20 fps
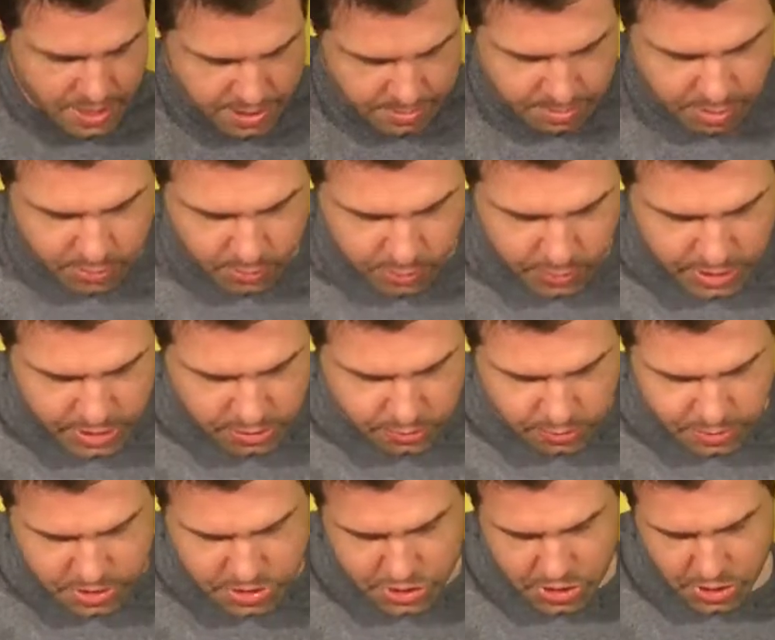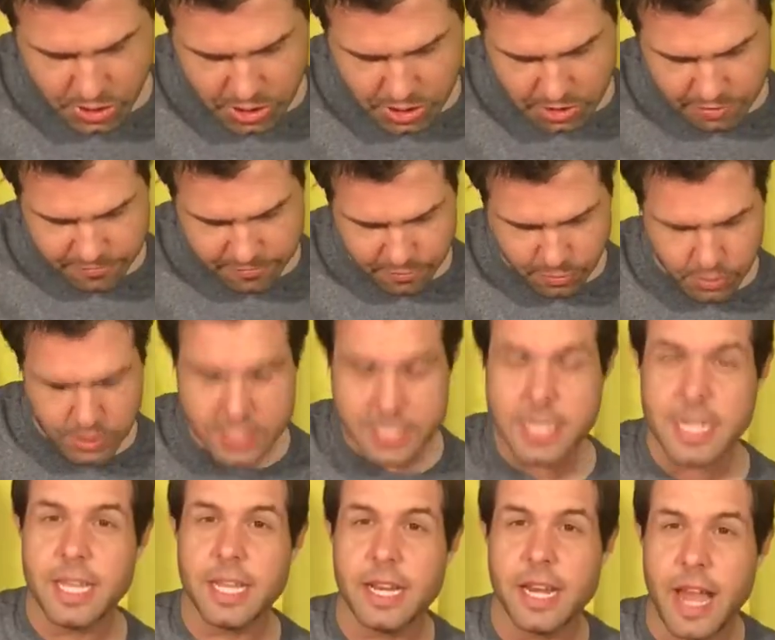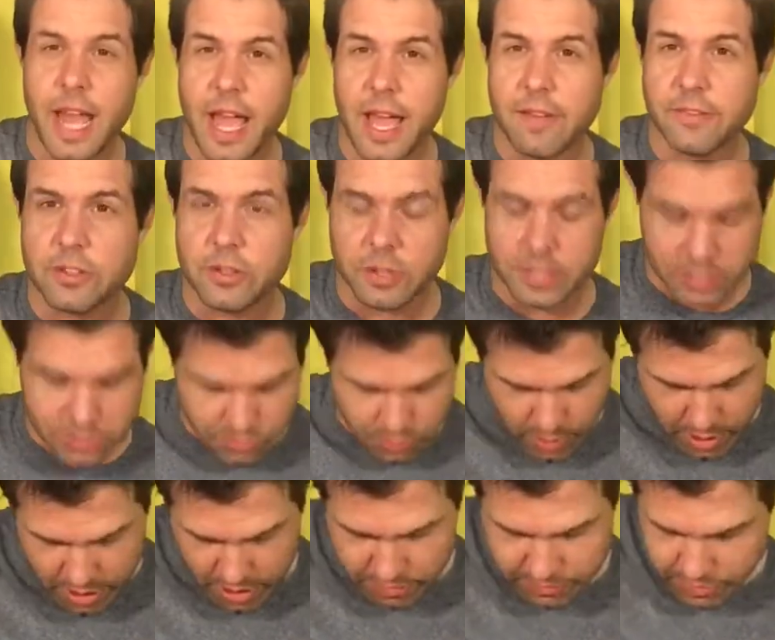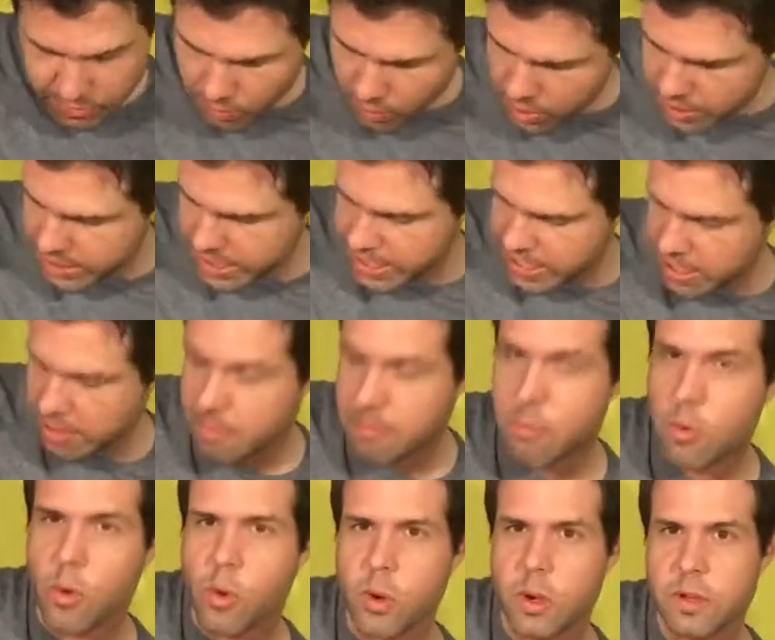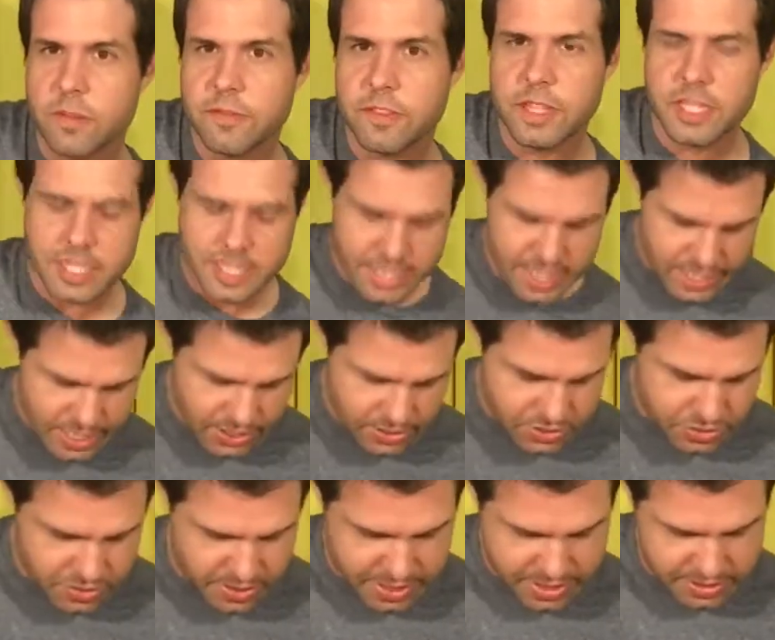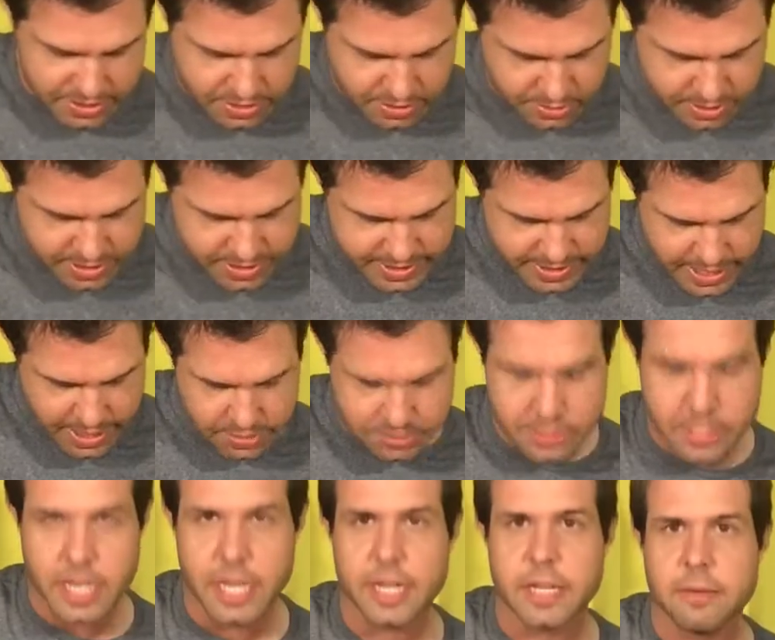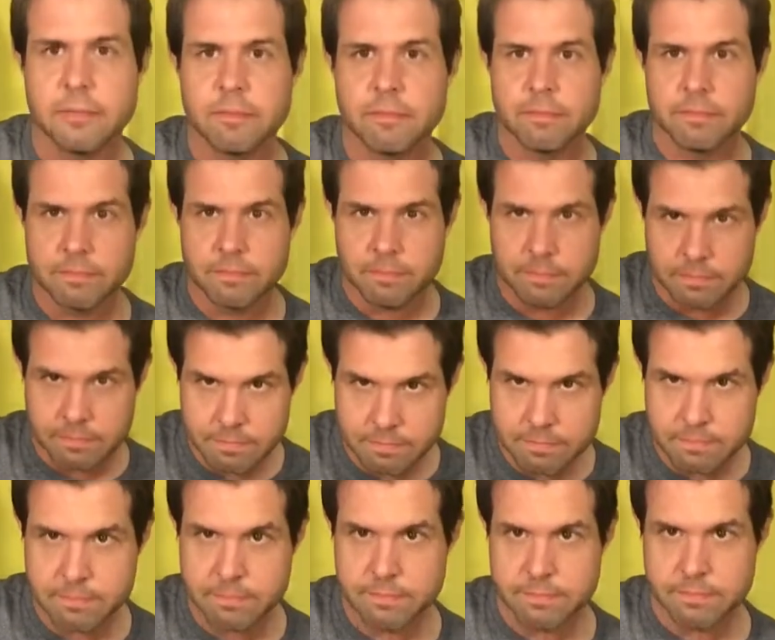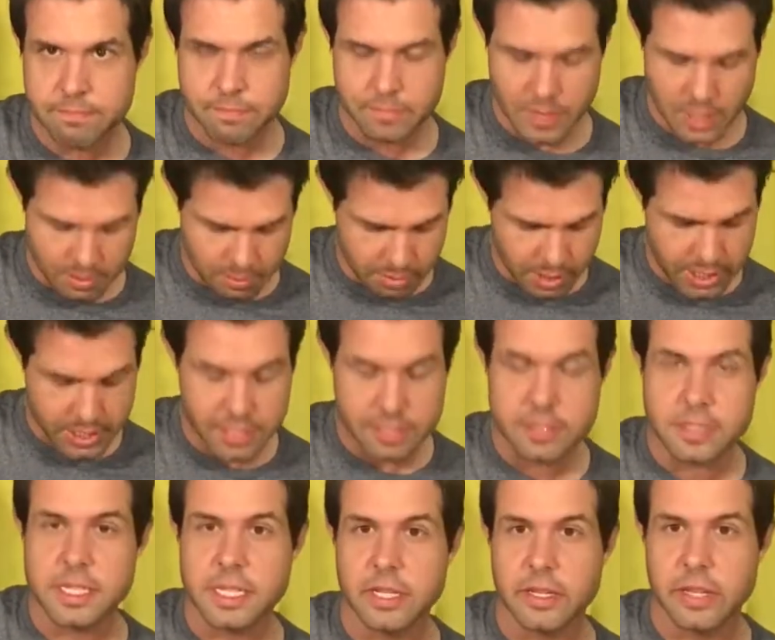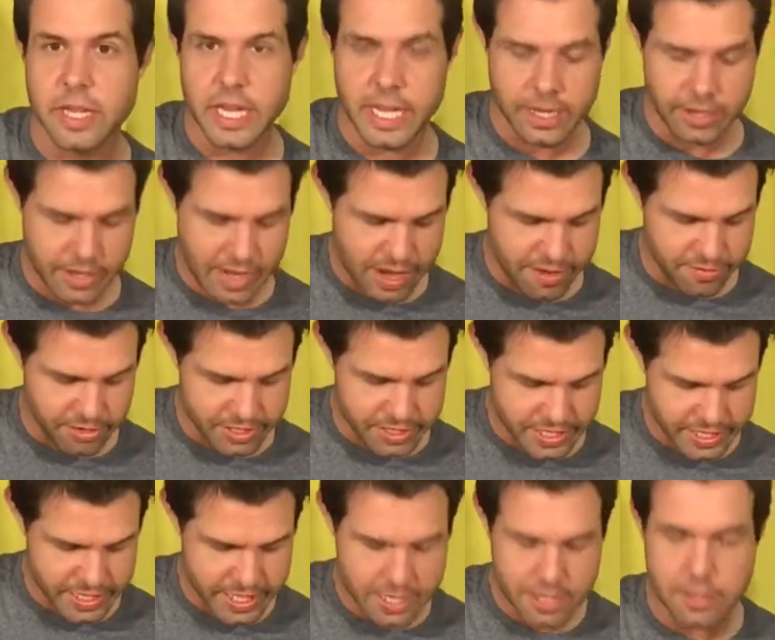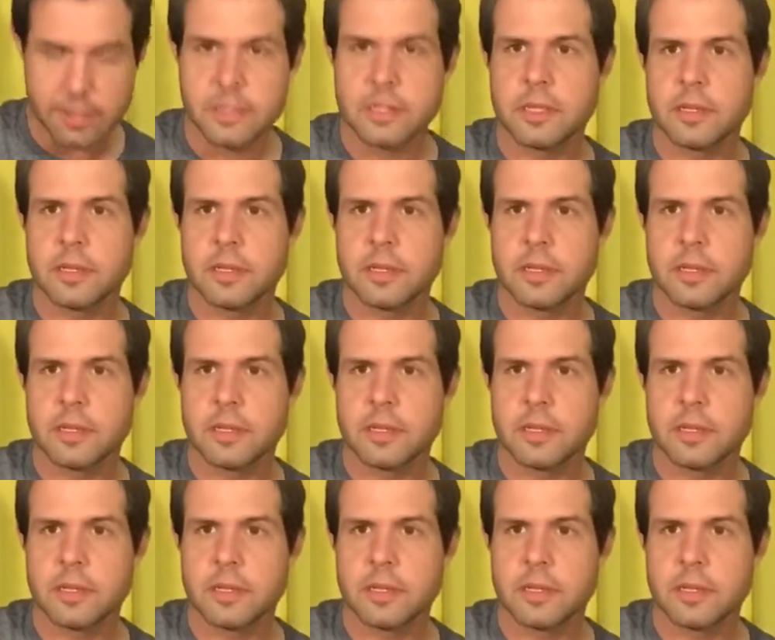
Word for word: But when you return to fourteen after a twelve, you wanna hear more of the D string, so it sounds like, but you still hear everything else.